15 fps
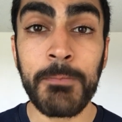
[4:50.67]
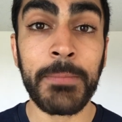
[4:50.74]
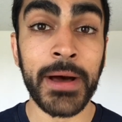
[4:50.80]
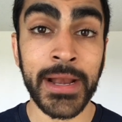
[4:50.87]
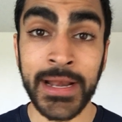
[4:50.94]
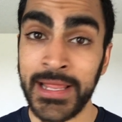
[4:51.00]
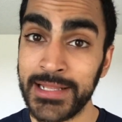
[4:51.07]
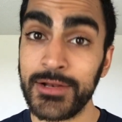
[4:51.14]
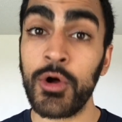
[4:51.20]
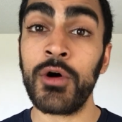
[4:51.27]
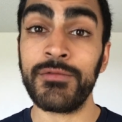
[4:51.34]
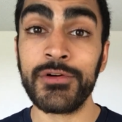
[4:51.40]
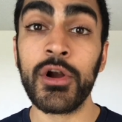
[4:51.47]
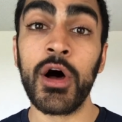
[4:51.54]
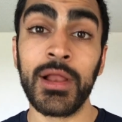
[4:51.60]
But it,
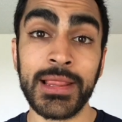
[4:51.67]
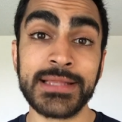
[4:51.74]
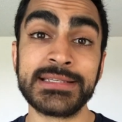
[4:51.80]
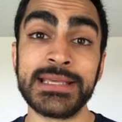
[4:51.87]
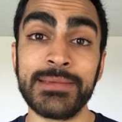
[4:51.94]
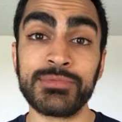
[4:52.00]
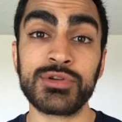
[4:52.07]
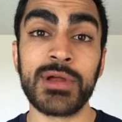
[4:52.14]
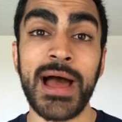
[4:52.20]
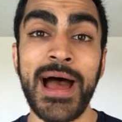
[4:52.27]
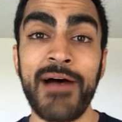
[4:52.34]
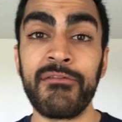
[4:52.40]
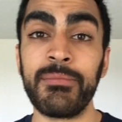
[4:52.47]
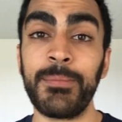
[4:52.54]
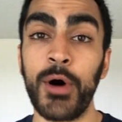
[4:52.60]
overall, it seems to
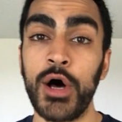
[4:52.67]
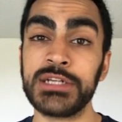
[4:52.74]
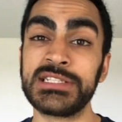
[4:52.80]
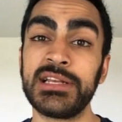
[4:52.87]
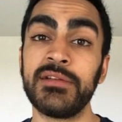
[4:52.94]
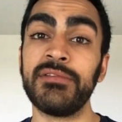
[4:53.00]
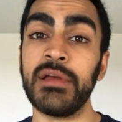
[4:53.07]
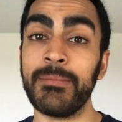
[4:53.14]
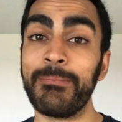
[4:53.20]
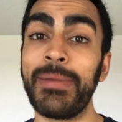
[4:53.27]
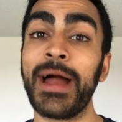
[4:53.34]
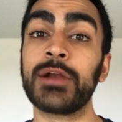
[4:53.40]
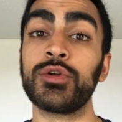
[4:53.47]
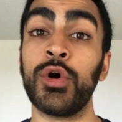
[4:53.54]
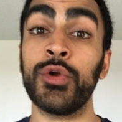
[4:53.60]
have a positive
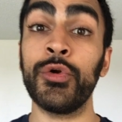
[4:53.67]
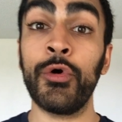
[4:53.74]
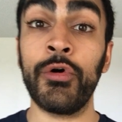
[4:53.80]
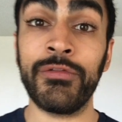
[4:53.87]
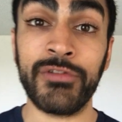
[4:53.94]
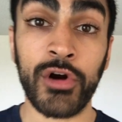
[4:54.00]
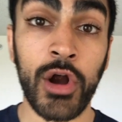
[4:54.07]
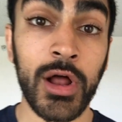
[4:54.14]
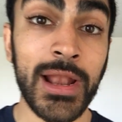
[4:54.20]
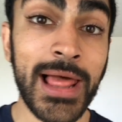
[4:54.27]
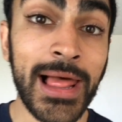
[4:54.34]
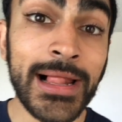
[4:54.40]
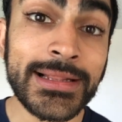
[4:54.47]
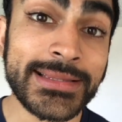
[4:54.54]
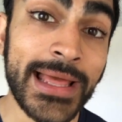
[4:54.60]
impact on overall
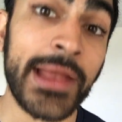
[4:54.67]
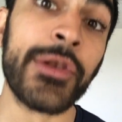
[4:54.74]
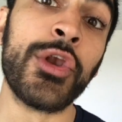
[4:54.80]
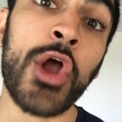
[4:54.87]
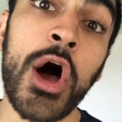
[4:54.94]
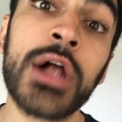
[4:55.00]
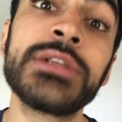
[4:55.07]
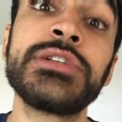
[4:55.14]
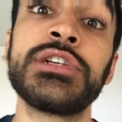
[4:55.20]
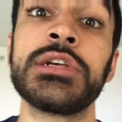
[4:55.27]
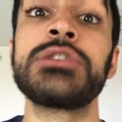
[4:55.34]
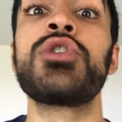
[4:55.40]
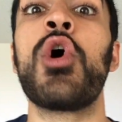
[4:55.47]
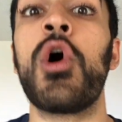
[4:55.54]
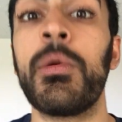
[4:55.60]
health and not
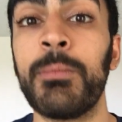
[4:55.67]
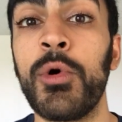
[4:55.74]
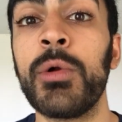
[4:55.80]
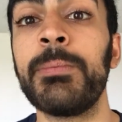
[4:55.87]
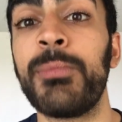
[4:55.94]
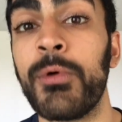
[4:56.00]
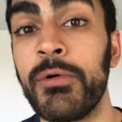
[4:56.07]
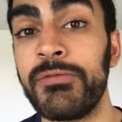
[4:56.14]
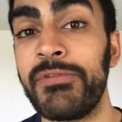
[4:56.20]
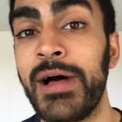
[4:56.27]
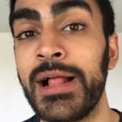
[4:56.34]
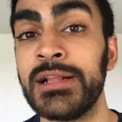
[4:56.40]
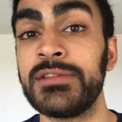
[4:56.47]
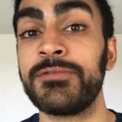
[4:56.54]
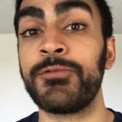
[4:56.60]
just hormone
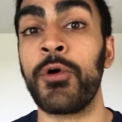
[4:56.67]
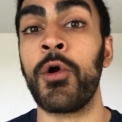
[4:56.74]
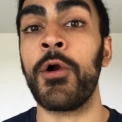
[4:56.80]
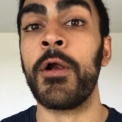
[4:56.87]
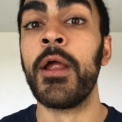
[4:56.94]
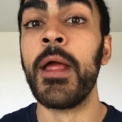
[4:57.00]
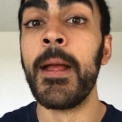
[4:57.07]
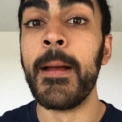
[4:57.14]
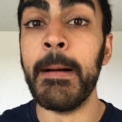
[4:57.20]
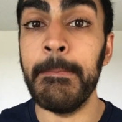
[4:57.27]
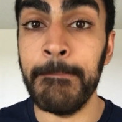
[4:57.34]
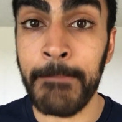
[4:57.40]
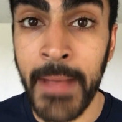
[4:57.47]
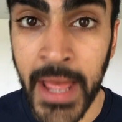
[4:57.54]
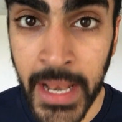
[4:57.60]
profiles for
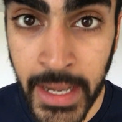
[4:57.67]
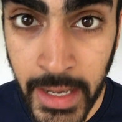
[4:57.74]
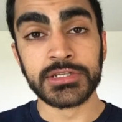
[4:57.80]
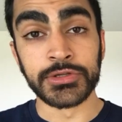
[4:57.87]
men.